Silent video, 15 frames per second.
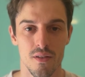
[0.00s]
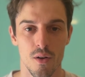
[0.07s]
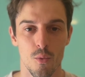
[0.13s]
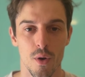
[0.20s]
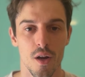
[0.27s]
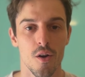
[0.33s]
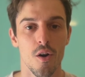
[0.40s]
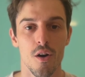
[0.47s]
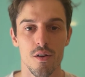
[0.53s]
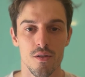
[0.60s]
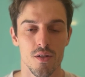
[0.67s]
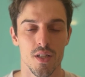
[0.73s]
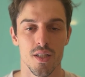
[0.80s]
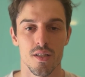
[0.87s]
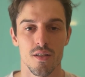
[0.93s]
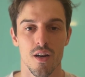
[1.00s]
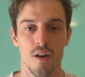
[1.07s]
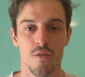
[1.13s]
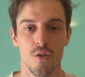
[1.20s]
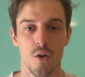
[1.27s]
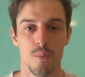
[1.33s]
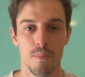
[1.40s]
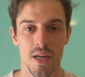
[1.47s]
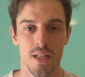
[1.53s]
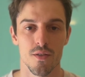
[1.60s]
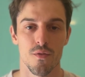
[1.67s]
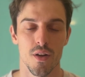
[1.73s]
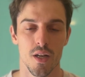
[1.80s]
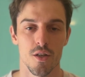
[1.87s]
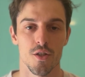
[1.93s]
regardless of your base
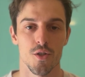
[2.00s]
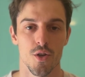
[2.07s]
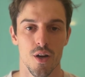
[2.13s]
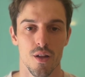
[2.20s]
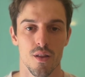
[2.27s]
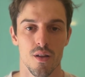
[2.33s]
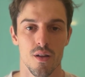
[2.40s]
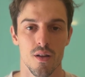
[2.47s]
finger strength.